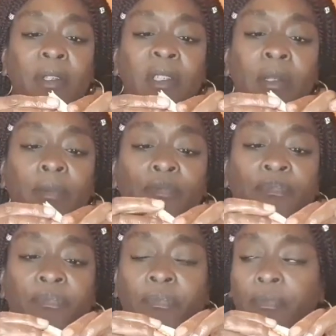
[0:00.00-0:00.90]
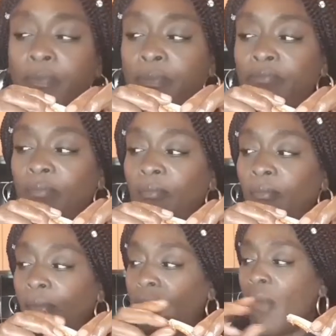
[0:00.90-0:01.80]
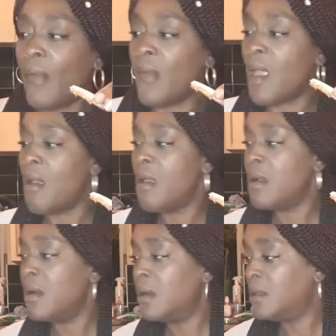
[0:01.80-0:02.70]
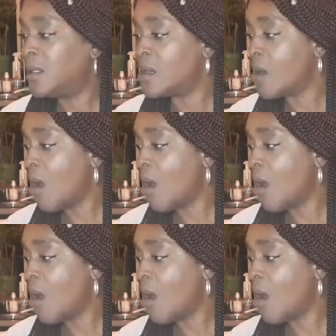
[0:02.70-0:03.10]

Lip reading: So I saw on your profile that you like to cook.